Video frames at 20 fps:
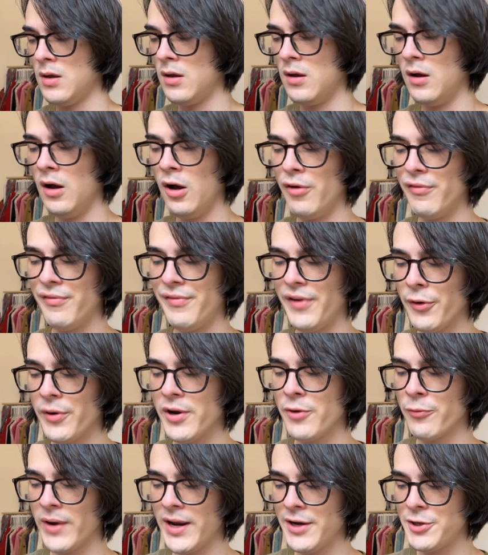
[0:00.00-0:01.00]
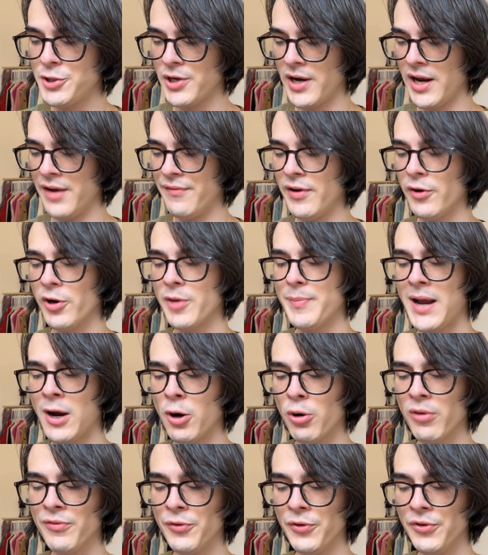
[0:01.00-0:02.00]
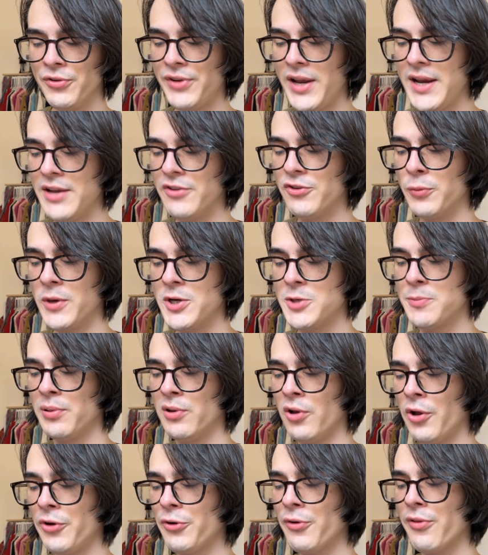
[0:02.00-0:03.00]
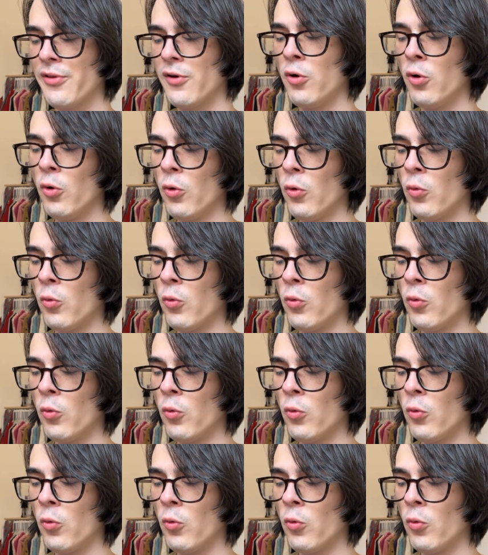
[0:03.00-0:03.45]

of very rich and very powerful states which plunder the whole